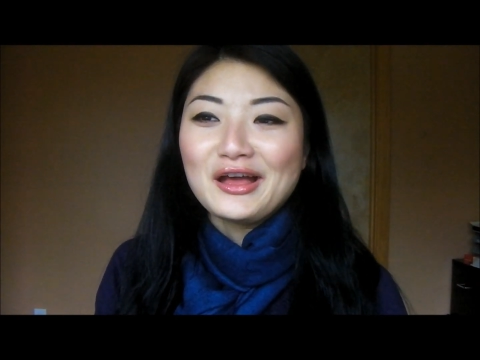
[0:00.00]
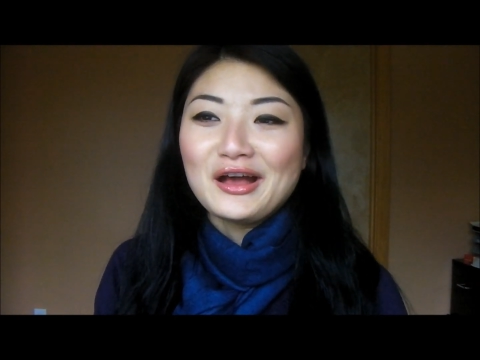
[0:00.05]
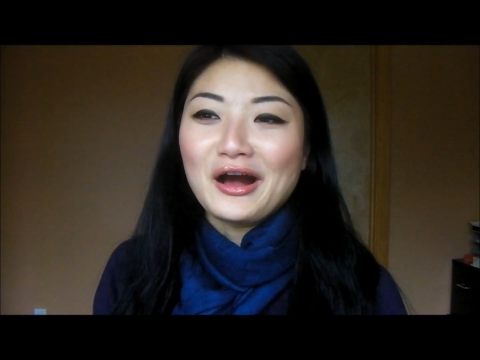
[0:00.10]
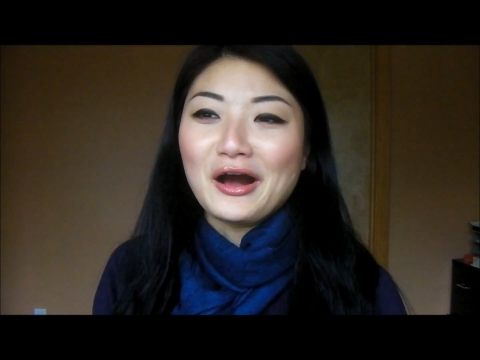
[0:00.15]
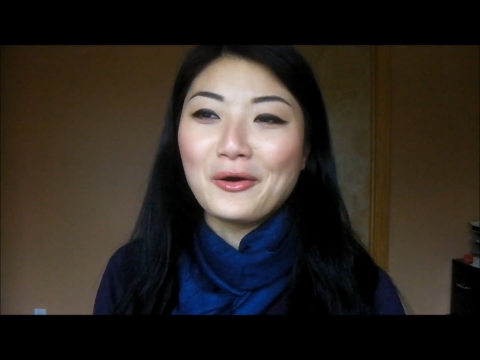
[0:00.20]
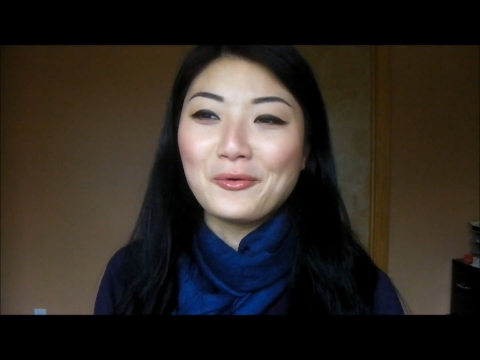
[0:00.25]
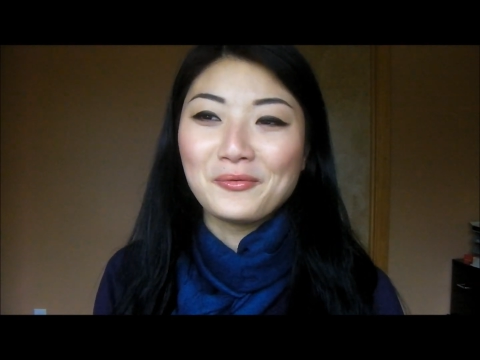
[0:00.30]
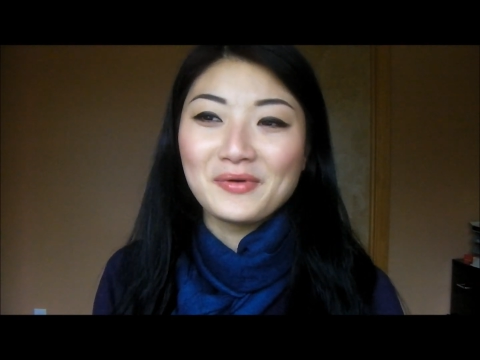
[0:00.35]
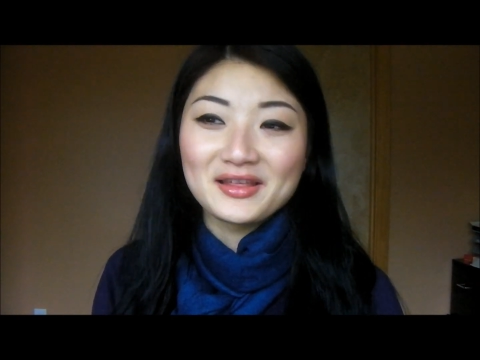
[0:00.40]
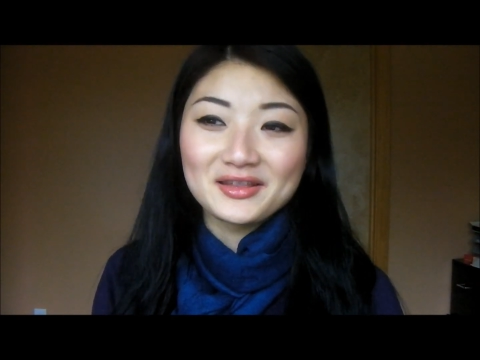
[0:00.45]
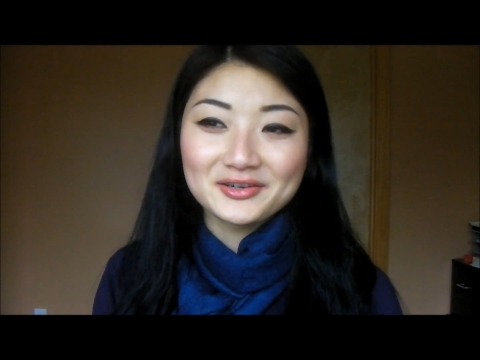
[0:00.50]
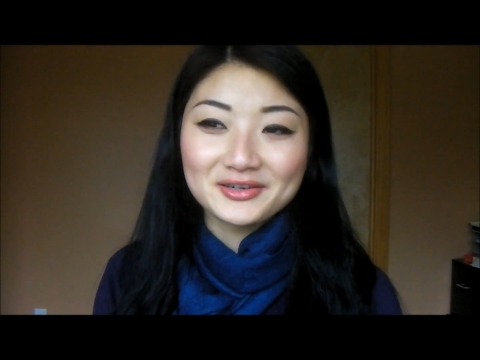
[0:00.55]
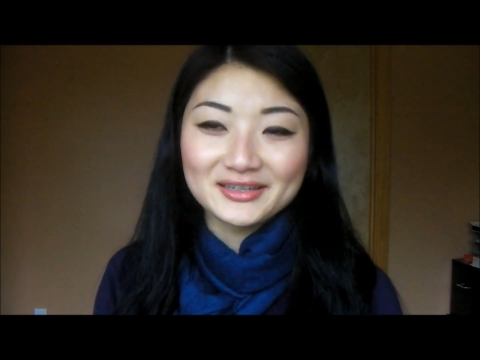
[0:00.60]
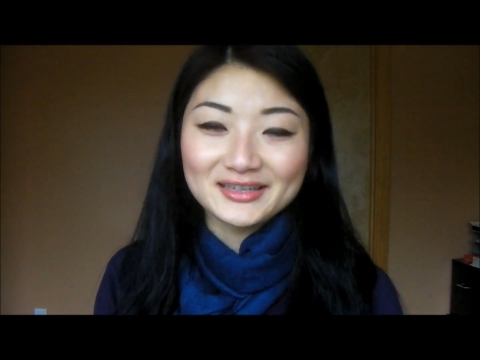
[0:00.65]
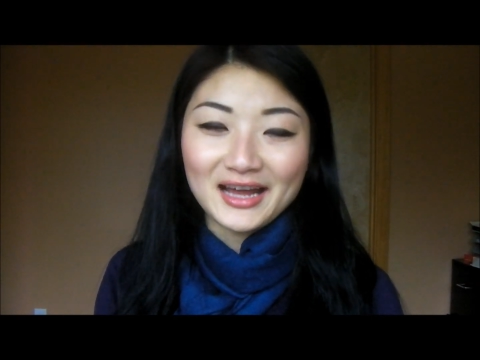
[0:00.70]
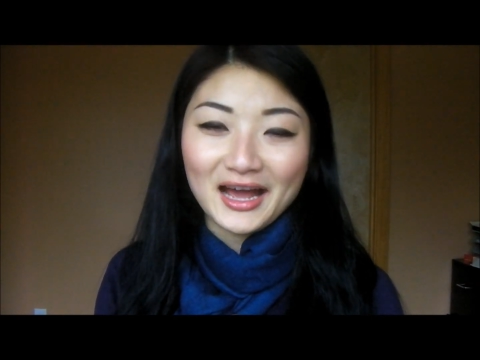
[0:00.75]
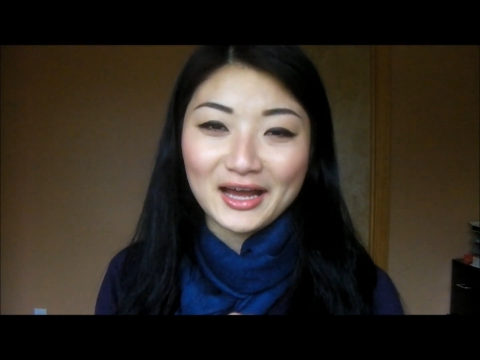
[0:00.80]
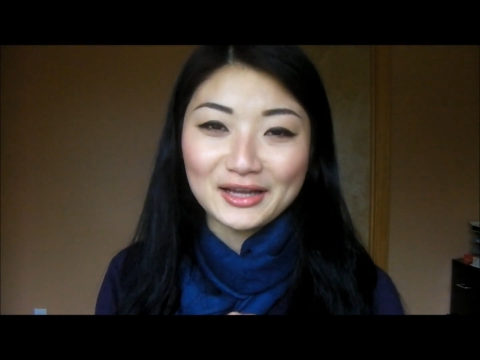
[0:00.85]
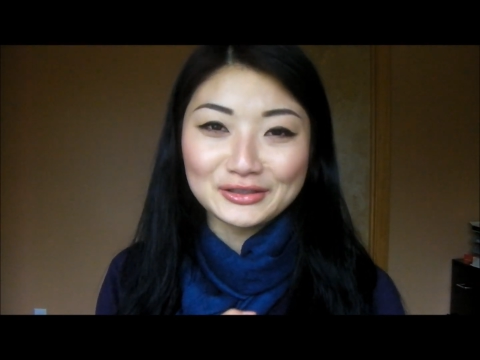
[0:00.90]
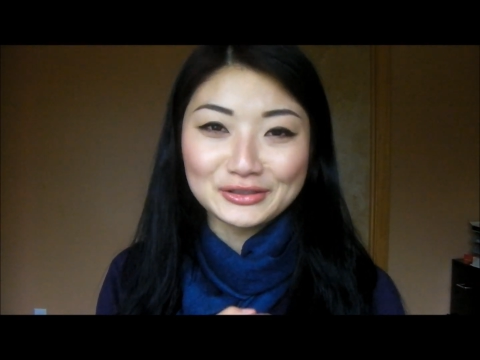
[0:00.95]
on whether or
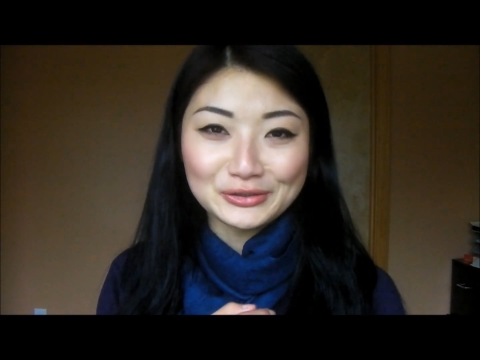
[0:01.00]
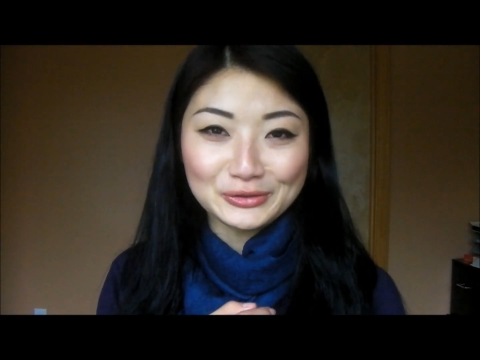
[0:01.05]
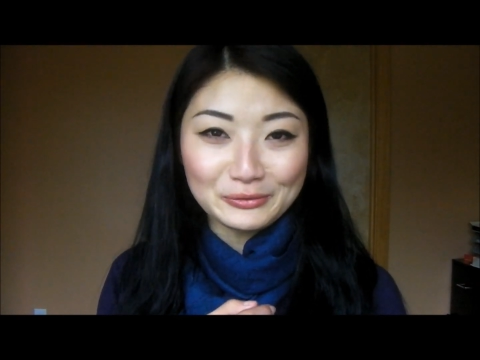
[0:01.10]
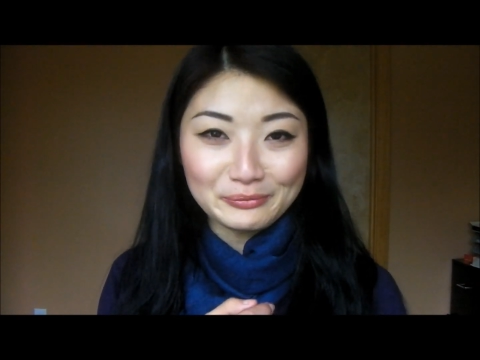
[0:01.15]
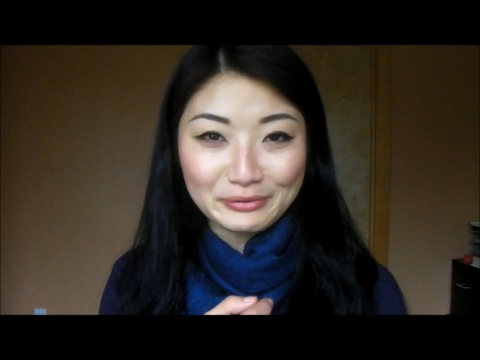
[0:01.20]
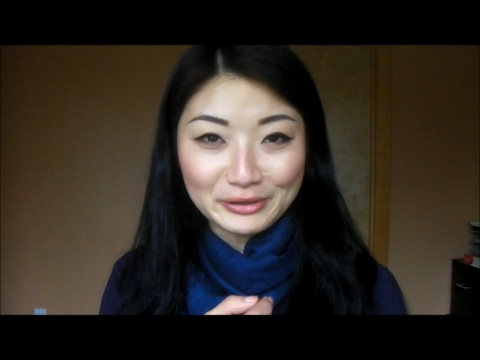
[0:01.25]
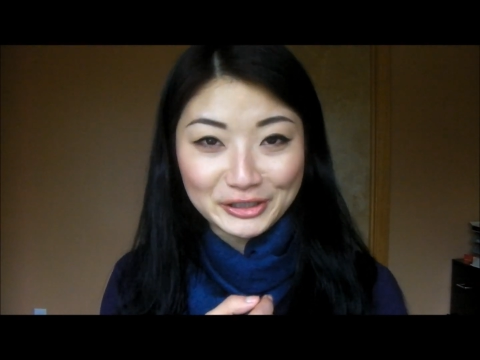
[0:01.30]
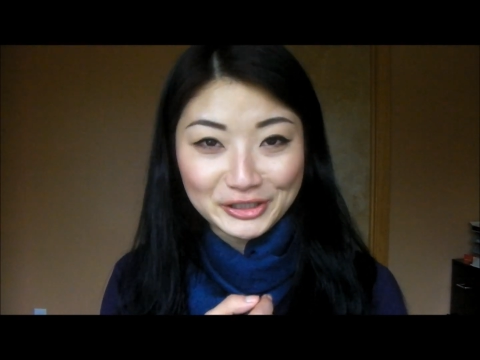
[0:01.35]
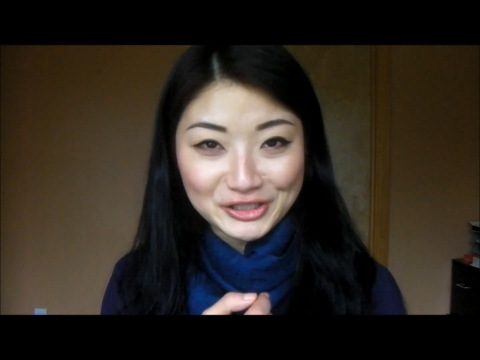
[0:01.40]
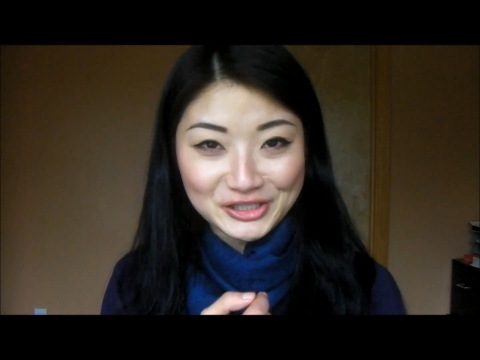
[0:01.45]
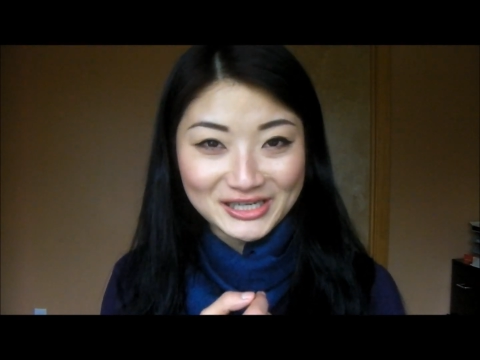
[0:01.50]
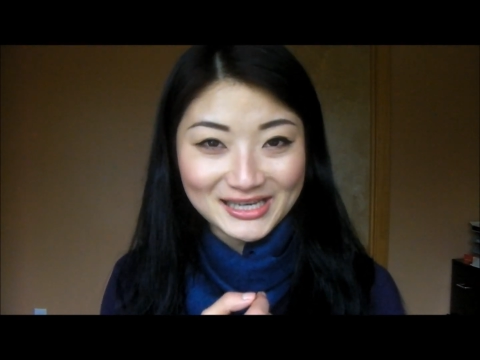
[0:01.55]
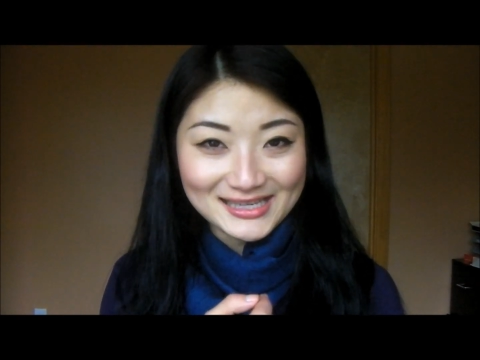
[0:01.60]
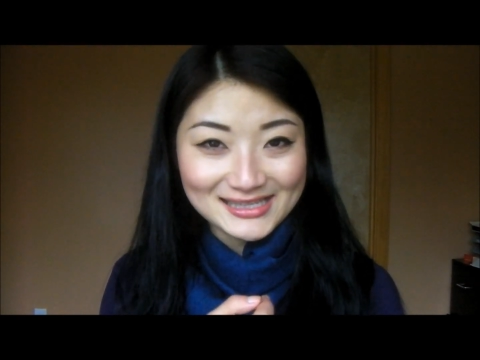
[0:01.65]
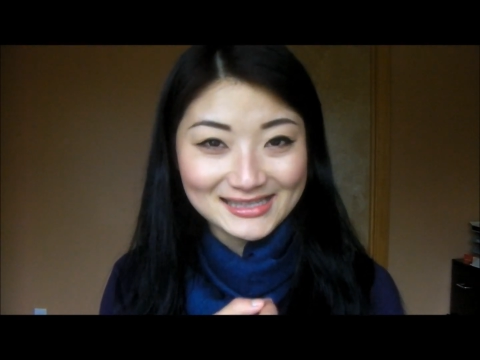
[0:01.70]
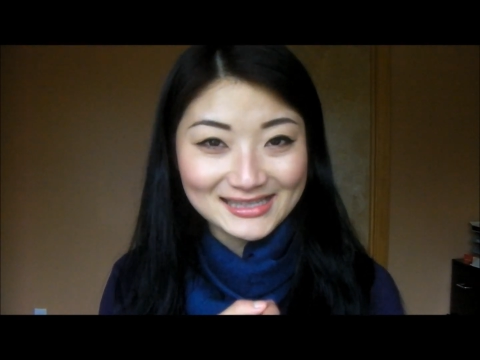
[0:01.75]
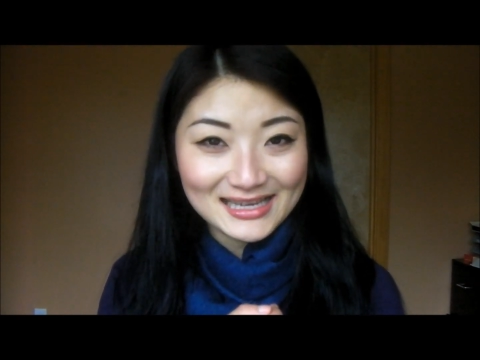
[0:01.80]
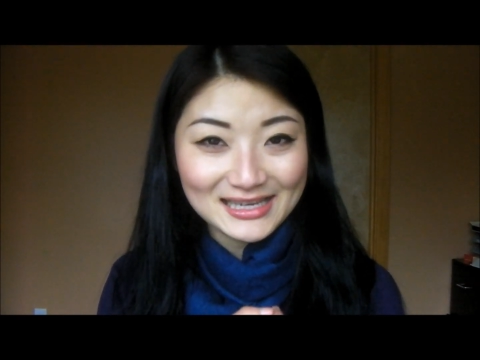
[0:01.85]
not to purchase